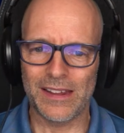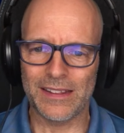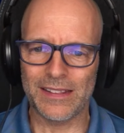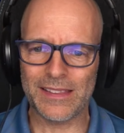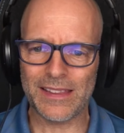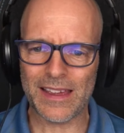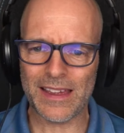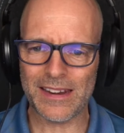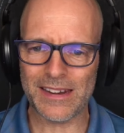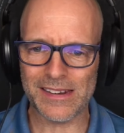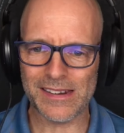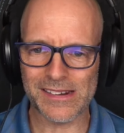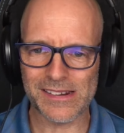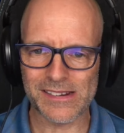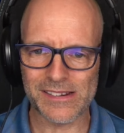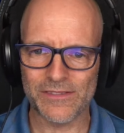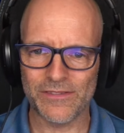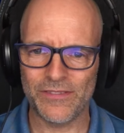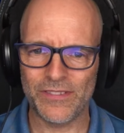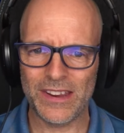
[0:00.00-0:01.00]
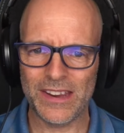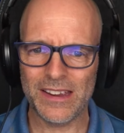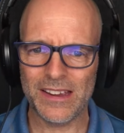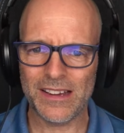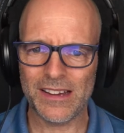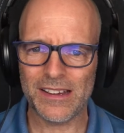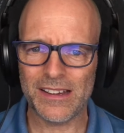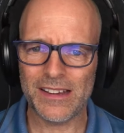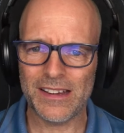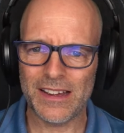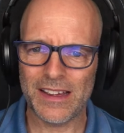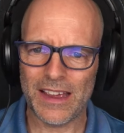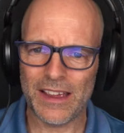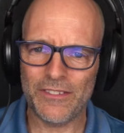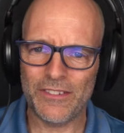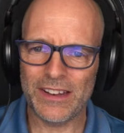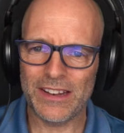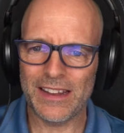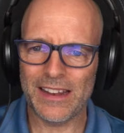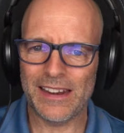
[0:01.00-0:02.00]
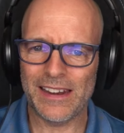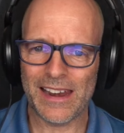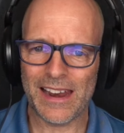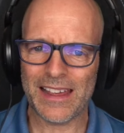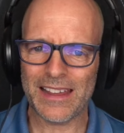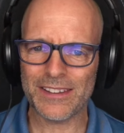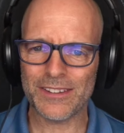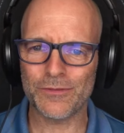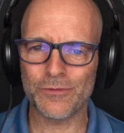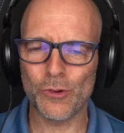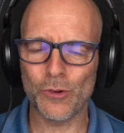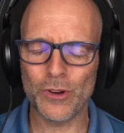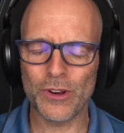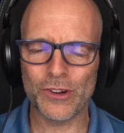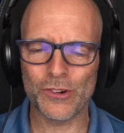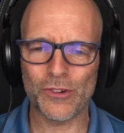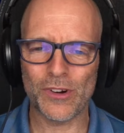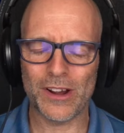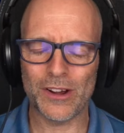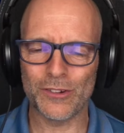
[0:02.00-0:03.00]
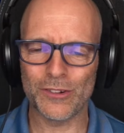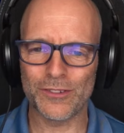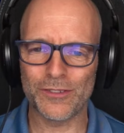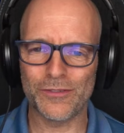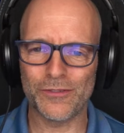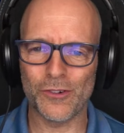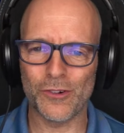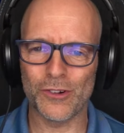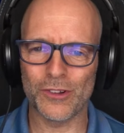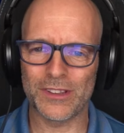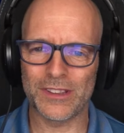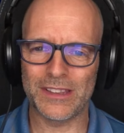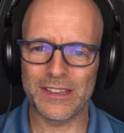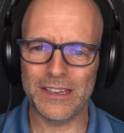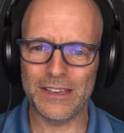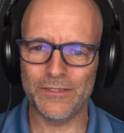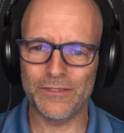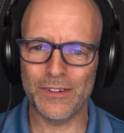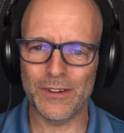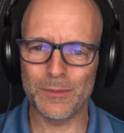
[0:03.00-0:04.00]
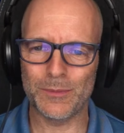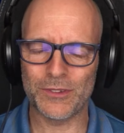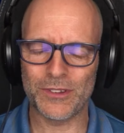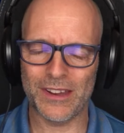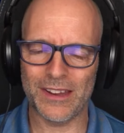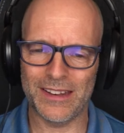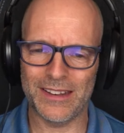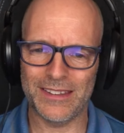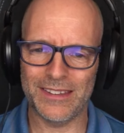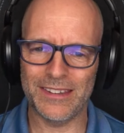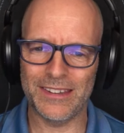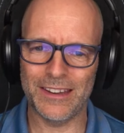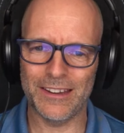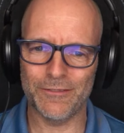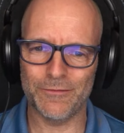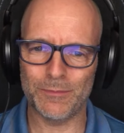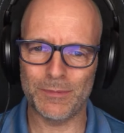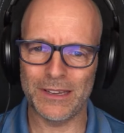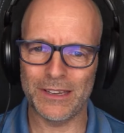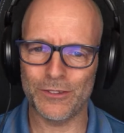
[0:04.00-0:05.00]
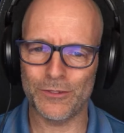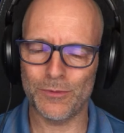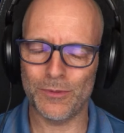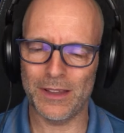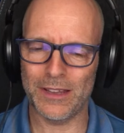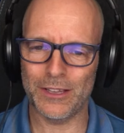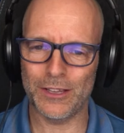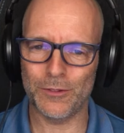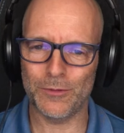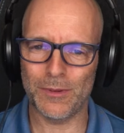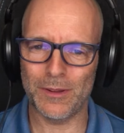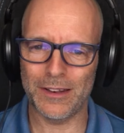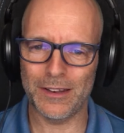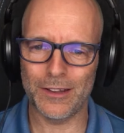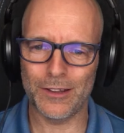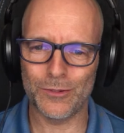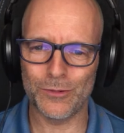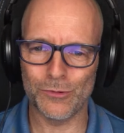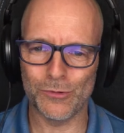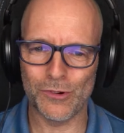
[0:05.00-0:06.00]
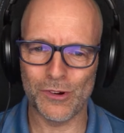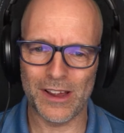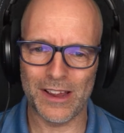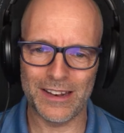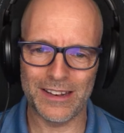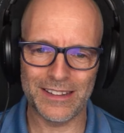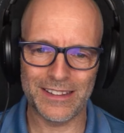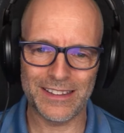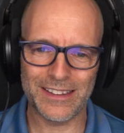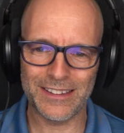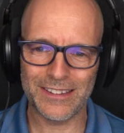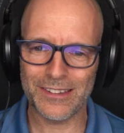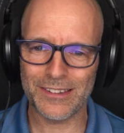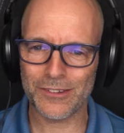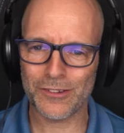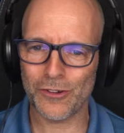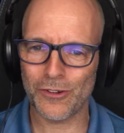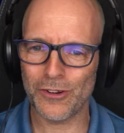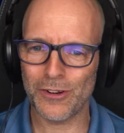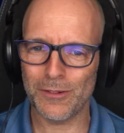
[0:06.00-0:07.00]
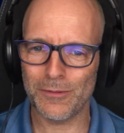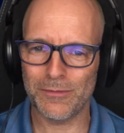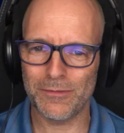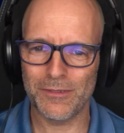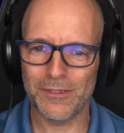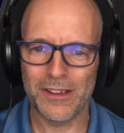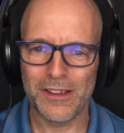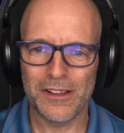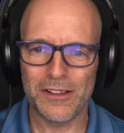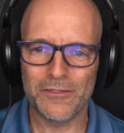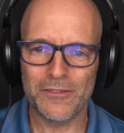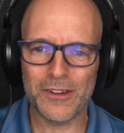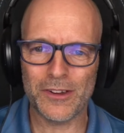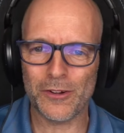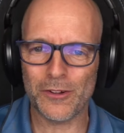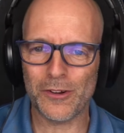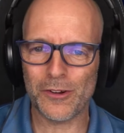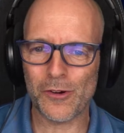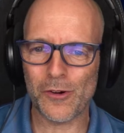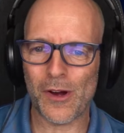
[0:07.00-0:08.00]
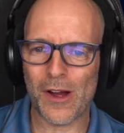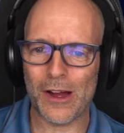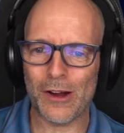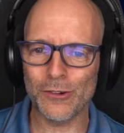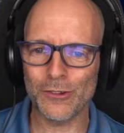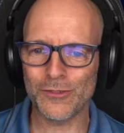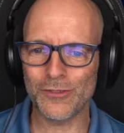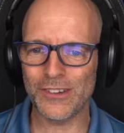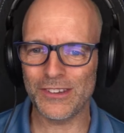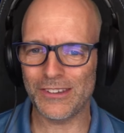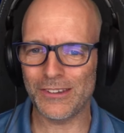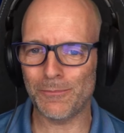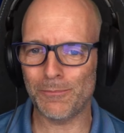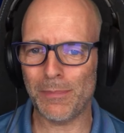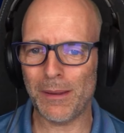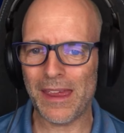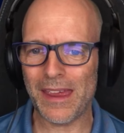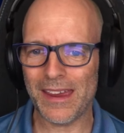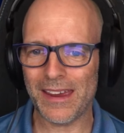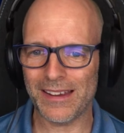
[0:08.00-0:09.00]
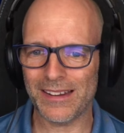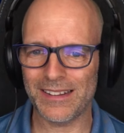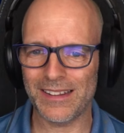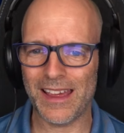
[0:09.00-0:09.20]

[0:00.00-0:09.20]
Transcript: Then we are having the last voting round for DFIPs and CFPs 2022, and this is we're gonna go out with a bang.